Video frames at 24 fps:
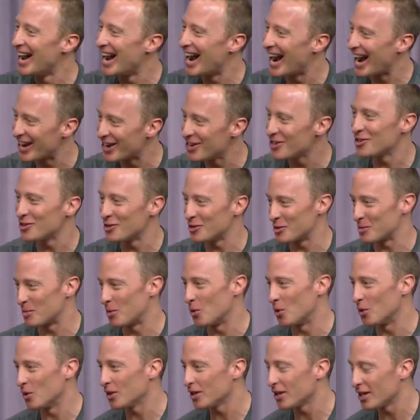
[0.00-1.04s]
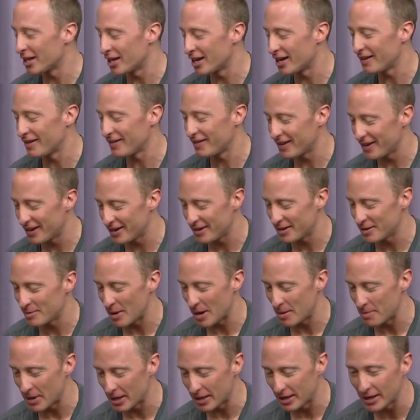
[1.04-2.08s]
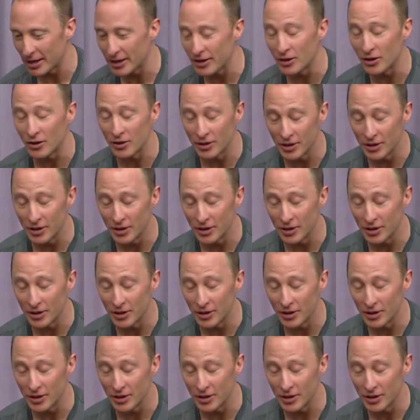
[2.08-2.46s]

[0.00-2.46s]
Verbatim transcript: I introduce Paul, and I say to my mother, you know,